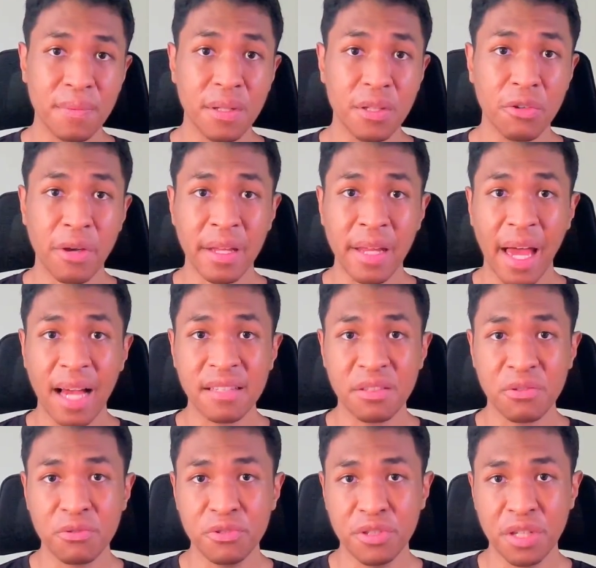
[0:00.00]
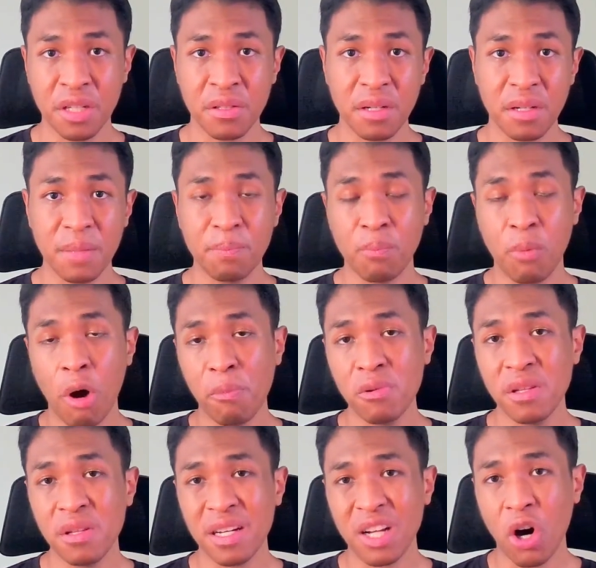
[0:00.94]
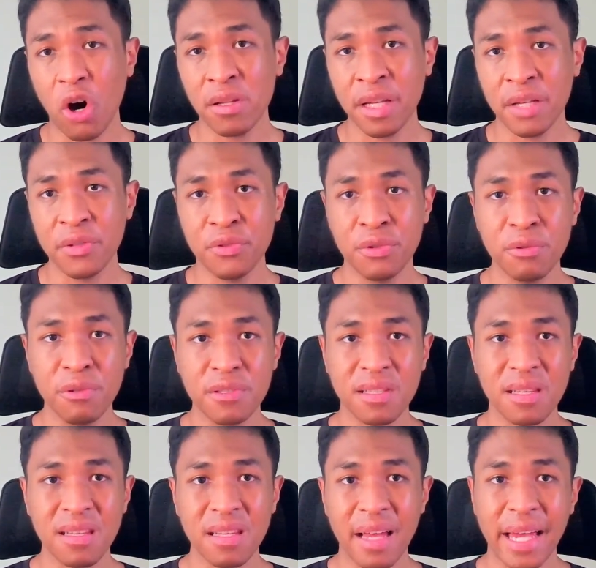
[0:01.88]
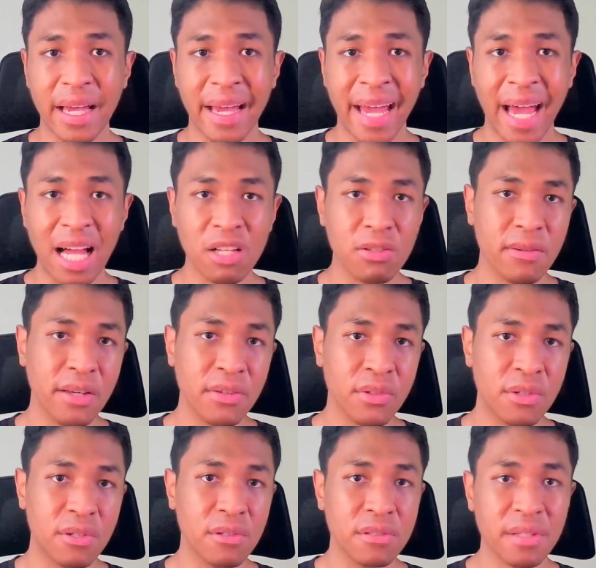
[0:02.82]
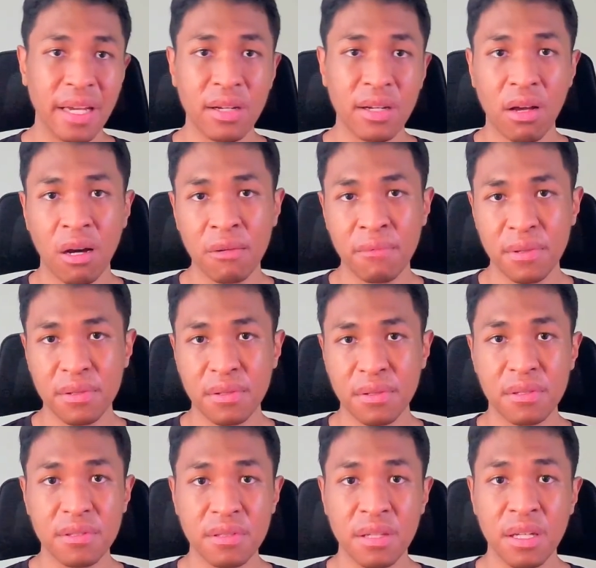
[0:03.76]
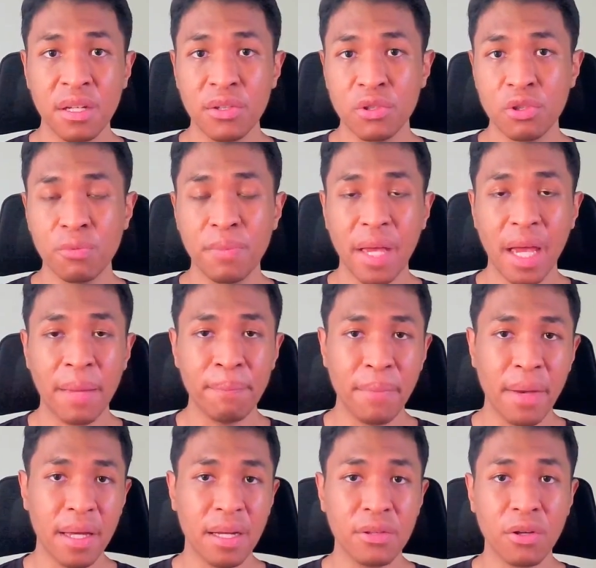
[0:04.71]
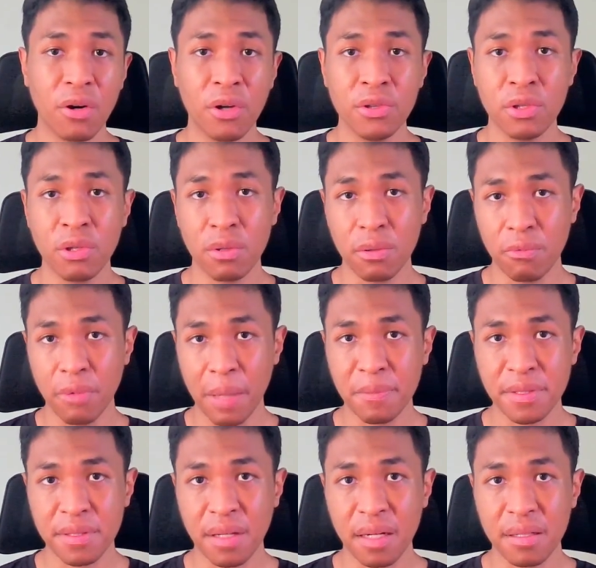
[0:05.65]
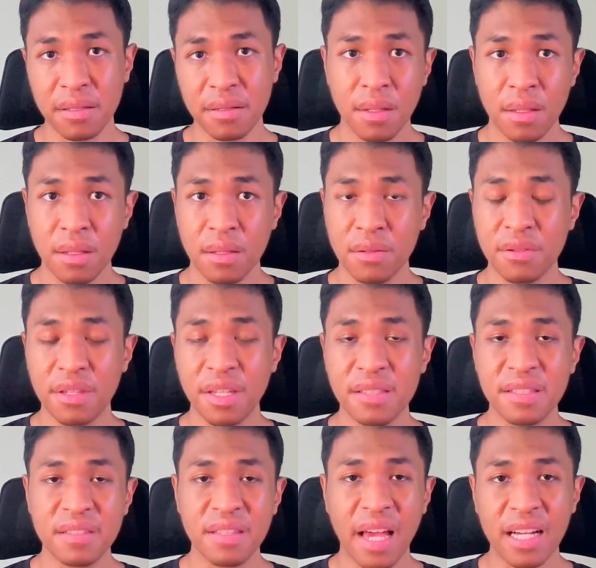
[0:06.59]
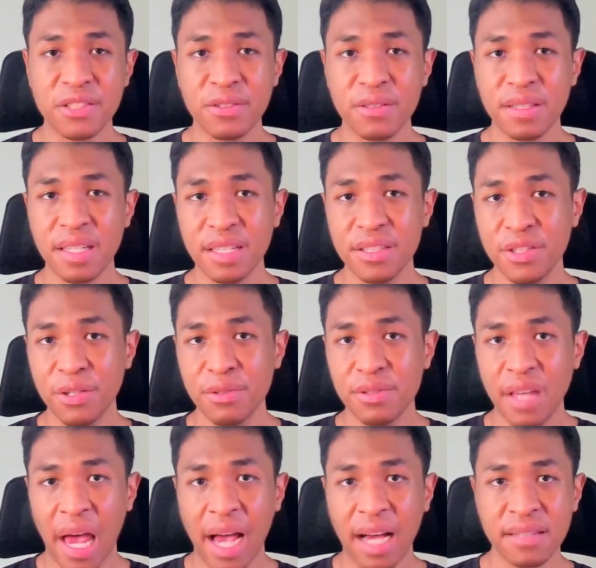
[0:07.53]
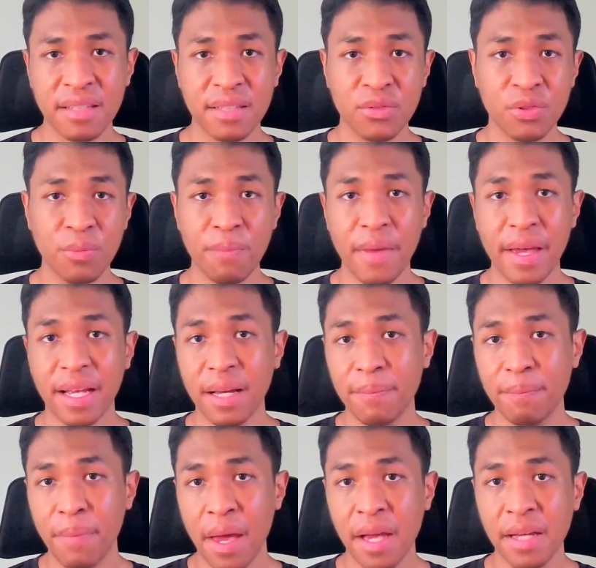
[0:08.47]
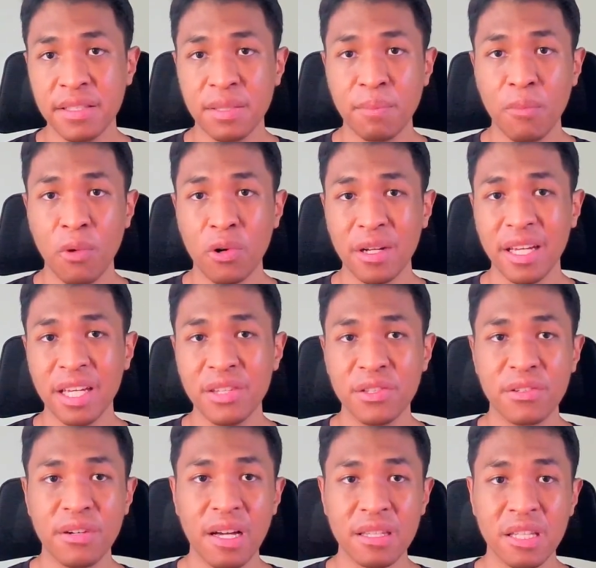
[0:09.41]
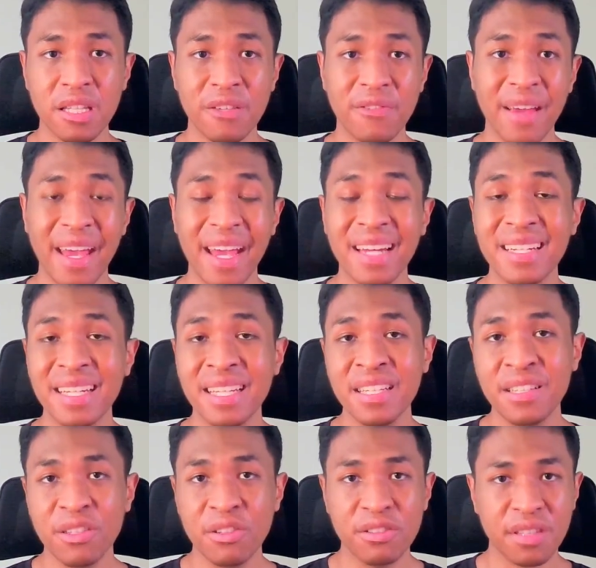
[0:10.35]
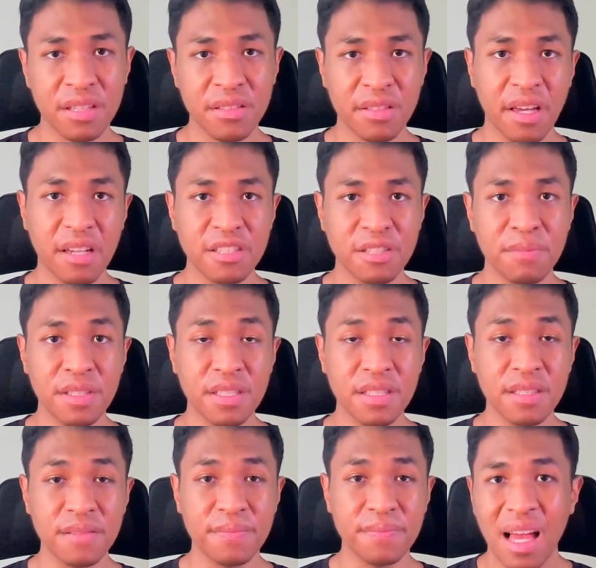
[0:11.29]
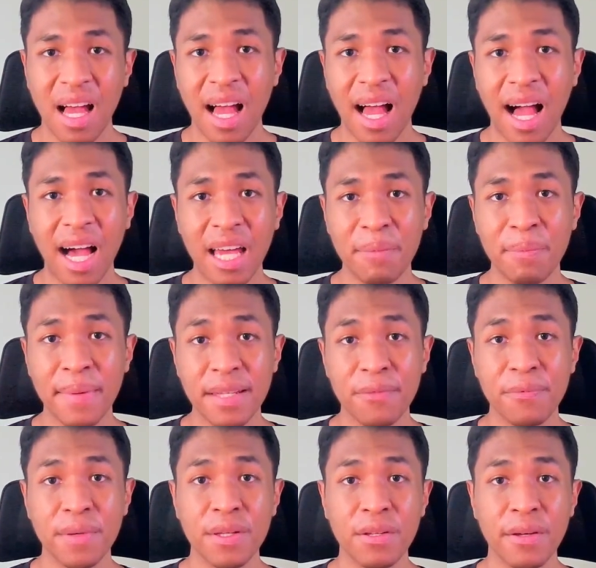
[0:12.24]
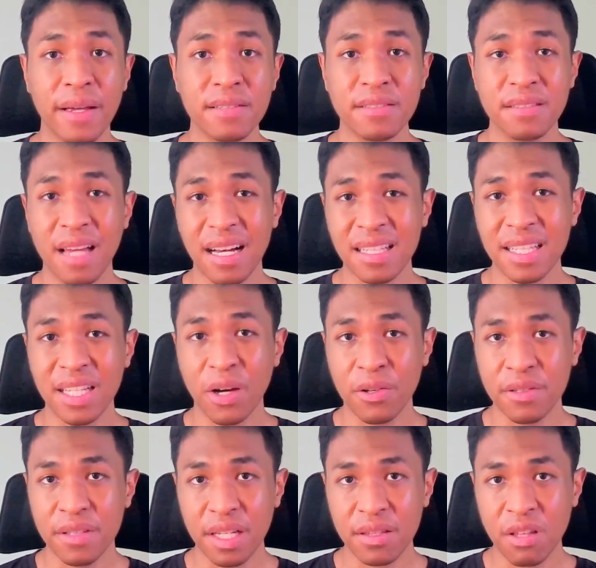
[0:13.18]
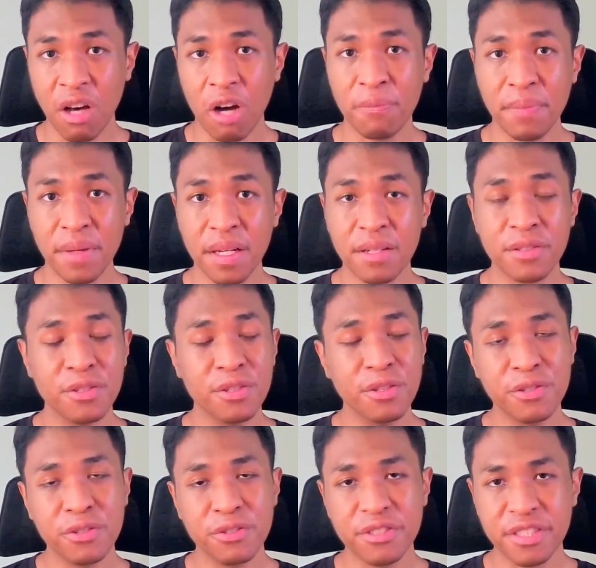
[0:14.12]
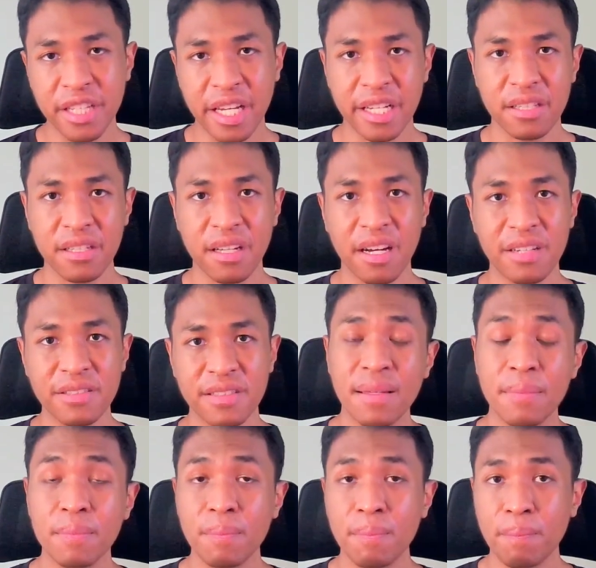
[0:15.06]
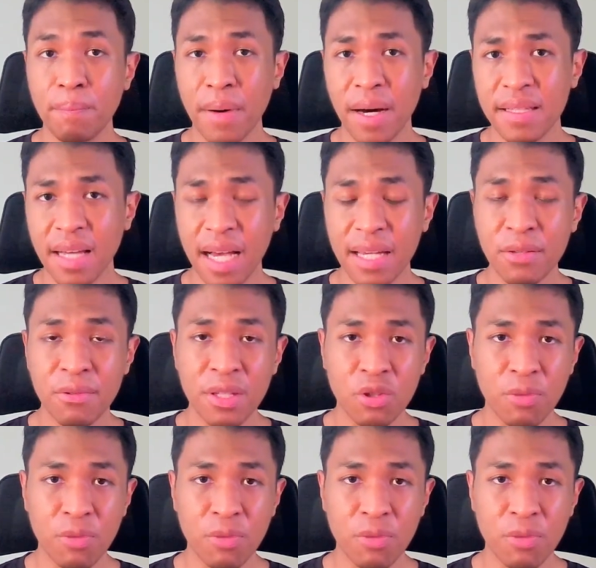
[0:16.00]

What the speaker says: you can ask it to generate popular online tools like calculators and converters to be embedded onto a website. This is actually a new tactic to make a page more interactive and increase engagement. I have made a video exactly on that topic, you should check it out. But I do need to